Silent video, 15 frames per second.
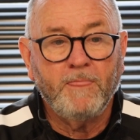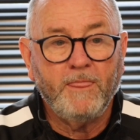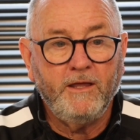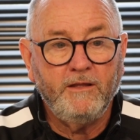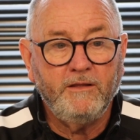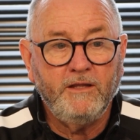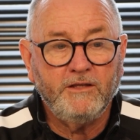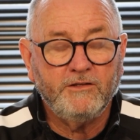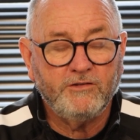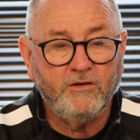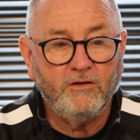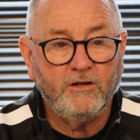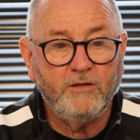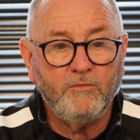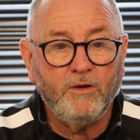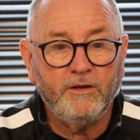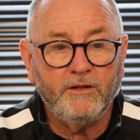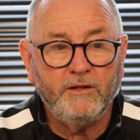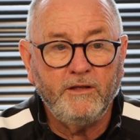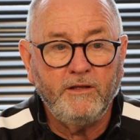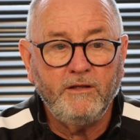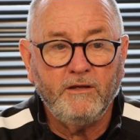and they're certainly one
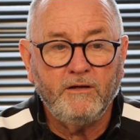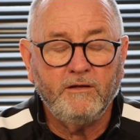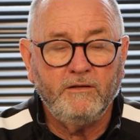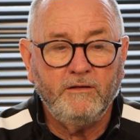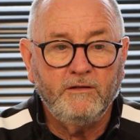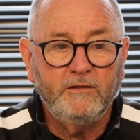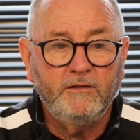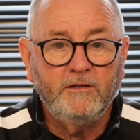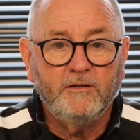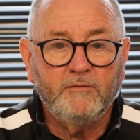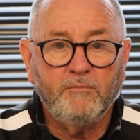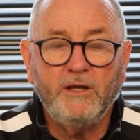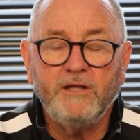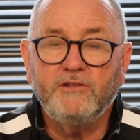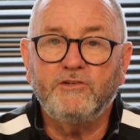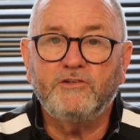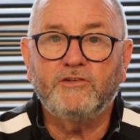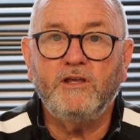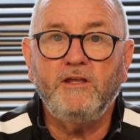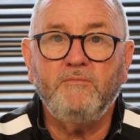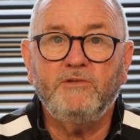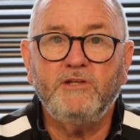of the major
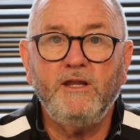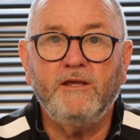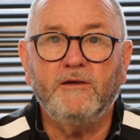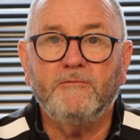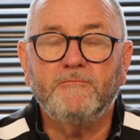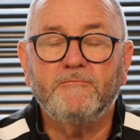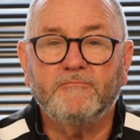teams in it.